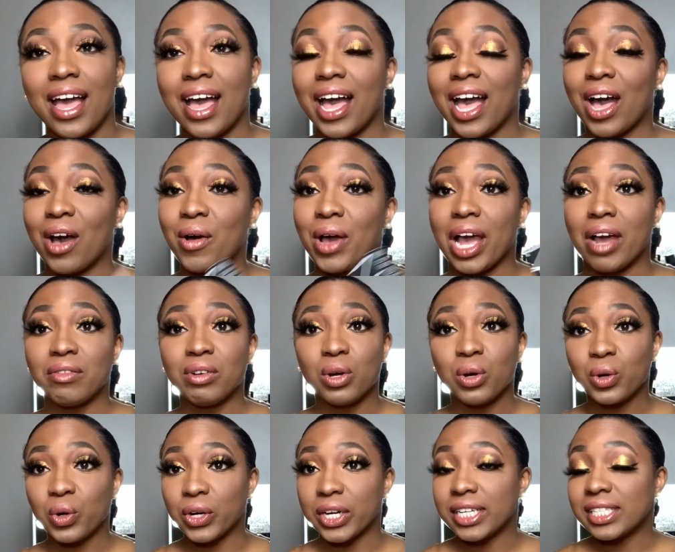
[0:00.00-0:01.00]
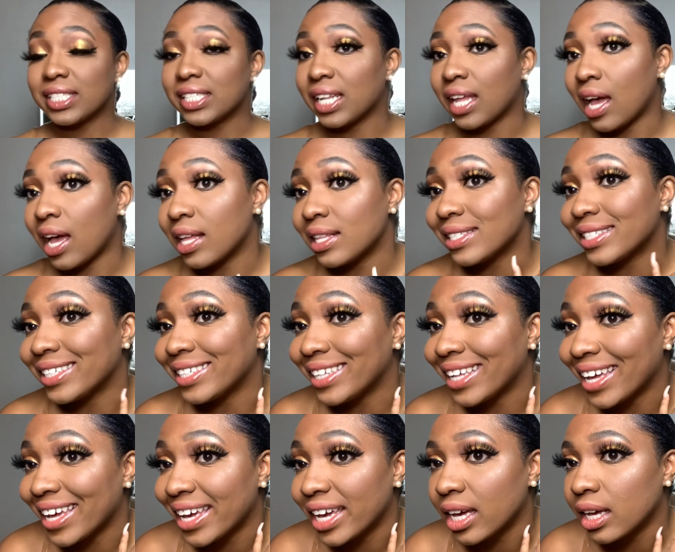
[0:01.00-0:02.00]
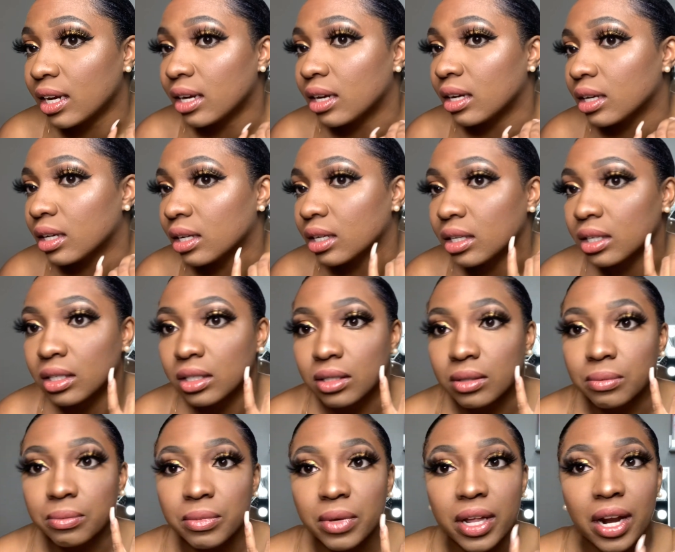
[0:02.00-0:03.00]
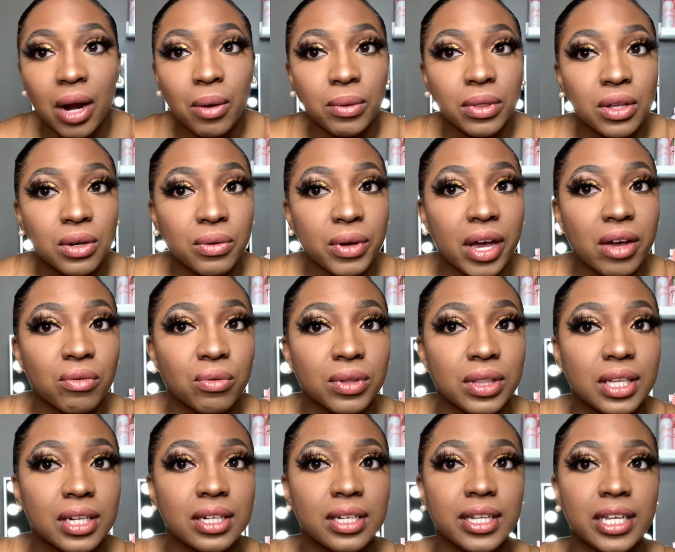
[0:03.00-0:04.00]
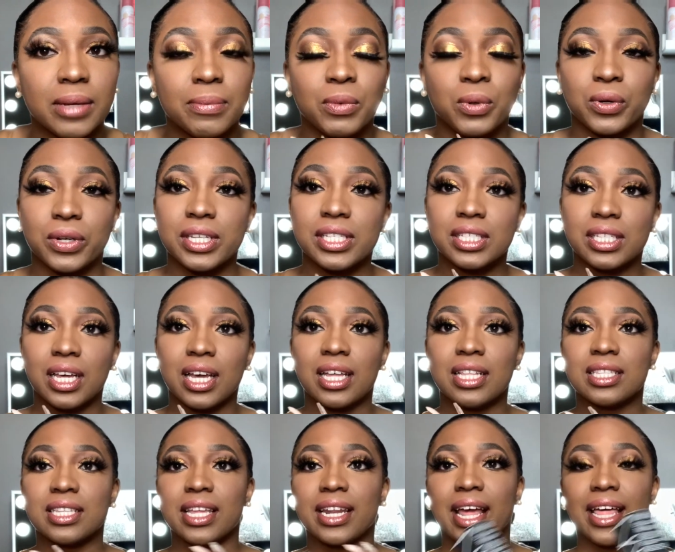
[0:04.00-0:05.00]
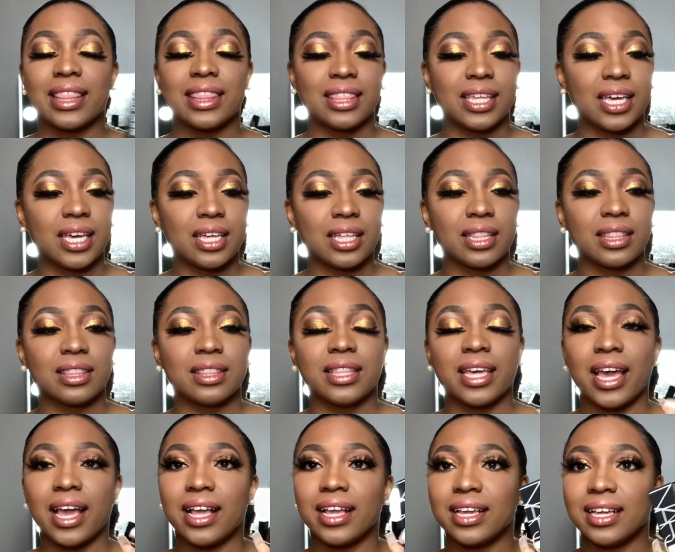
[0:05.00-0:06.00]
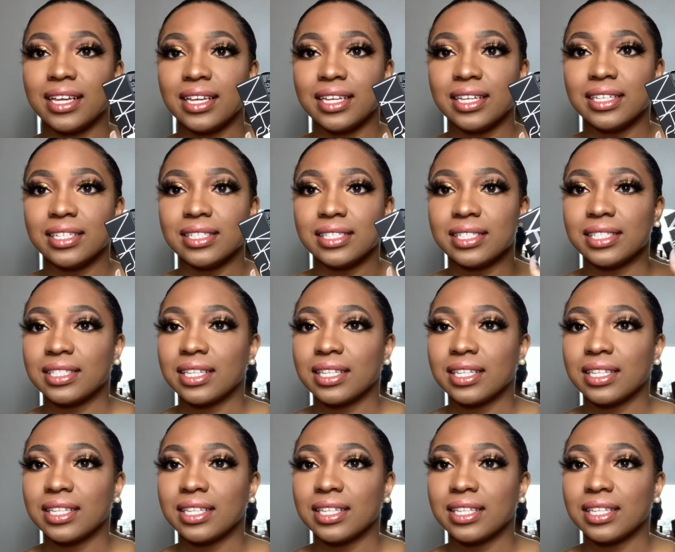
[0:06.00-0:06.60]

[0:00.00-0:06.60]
I don't have no crease lines yet. And I really do have really deep crease lines, and I think that is